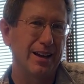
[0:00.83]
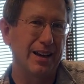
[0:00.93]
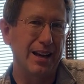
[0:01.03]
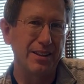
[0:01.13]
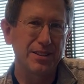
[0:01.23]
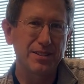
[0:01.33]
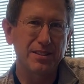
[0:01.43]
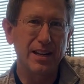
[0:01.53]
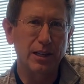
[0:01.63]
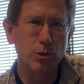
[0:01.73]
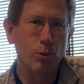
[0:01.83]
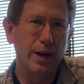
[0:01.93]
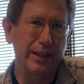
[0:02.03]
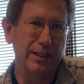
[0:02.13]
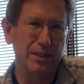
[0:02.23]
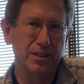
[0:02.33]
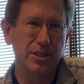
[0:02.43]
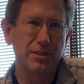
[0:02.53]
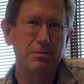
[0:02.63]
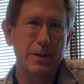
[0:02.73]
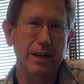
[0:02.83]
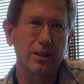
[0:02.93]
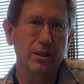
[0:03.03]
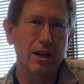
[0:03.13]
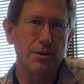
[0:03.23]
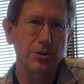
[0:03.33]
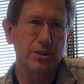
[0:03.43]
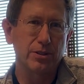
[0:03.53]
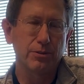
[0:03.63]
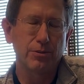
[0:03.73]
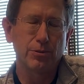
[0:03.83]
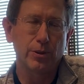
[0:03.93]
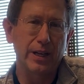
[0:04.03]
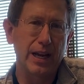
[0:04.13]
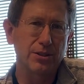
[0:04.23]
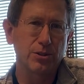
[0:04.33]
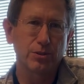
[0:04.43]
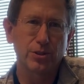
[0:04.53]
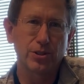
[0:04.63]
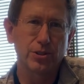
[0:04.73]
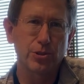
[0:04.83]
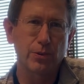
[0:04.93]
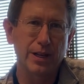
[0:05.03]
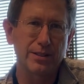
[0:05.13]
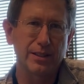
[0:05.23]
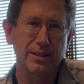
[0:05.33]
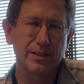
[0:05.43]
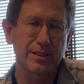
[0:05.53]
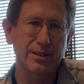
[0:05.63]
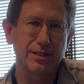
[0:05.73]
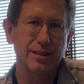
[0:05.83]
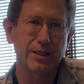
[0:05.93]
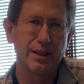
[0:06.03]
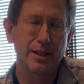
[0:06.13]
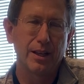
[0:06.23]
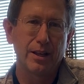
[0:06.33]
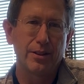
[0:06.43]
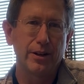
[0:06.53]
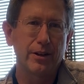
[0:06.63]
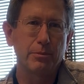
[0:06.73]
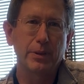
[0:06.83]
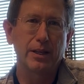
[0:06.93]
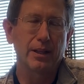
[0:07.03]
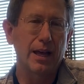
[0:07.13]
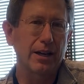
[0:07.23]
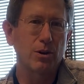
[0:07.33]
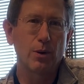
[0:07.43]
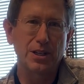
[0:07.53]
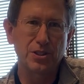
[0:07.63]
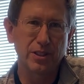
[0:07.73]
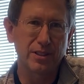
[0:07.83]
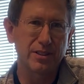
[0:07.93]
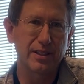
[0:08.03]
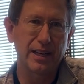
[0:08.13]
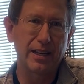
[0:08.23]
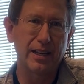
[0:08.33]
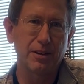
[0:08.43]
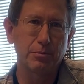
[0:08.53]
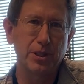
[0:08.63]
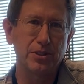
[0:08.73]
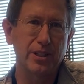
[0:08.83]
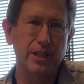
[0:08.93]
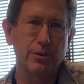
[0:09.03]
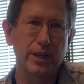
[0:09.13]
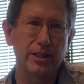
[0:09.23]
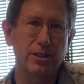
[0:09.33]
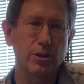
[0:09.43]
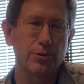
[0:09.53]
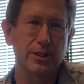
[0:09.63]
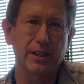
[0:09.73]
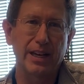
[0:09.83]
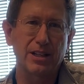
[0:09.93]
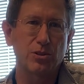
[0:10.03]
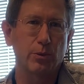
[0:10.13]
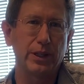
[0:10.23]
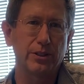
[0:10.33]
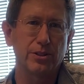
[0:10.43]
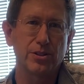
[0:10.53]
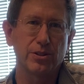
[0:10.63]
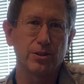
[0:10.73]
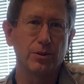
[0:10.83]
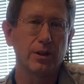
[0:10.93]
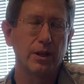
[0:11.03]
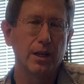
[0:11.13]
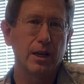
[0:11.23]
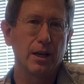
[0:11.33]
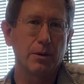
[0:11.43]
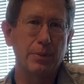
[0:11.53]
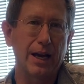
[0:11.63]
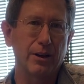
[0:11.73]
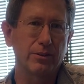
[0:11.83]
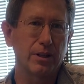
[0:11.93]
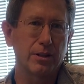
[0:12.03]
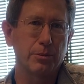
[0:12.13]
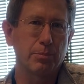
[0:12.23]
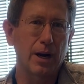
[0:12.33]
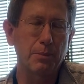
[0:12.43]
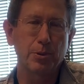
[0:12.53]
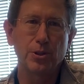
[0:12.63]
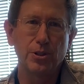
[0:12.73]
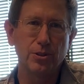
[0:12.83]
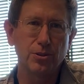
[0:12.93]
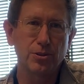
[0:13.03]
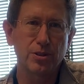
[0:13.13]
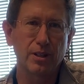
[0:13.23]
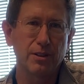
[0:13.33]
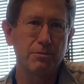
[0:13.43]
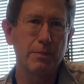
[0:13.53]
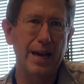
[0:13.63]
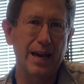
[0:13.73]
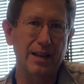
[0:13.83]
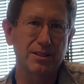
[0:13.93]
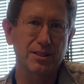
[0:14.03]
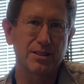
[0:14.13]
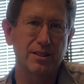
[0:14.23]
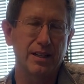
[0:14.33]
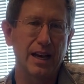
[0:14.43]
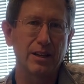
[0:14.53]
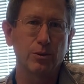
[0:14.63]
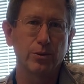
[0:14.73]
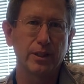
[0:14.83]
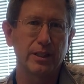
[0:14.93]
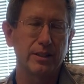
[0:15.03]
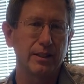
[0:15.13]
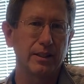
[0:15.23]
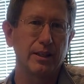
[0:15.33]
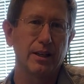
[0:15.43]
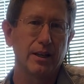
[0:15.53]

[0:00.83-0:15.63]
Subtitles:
Hi, this is Dr. Weigand, Chief Medical Officer for National Church Residences. There have been a lot of questions that have been generated over the last week or two about the proper use of masks, not only the